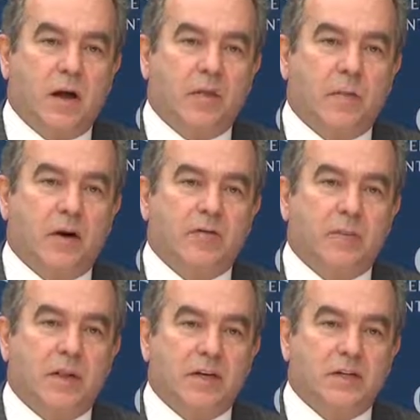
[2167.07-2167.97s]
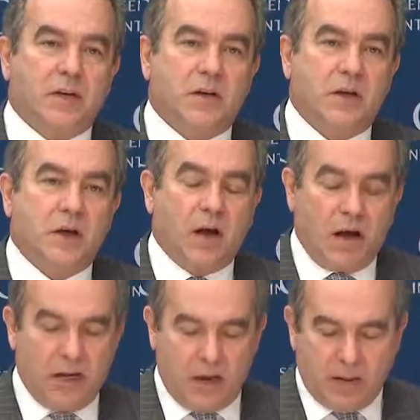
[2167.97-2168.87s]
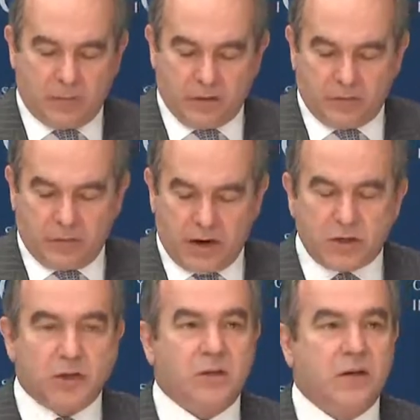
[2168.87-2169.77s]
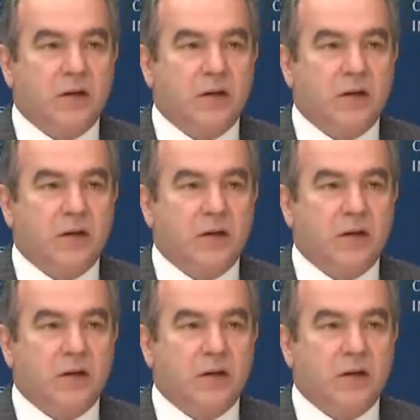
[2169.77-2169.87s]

on the part of Malaysia on nonproliferation.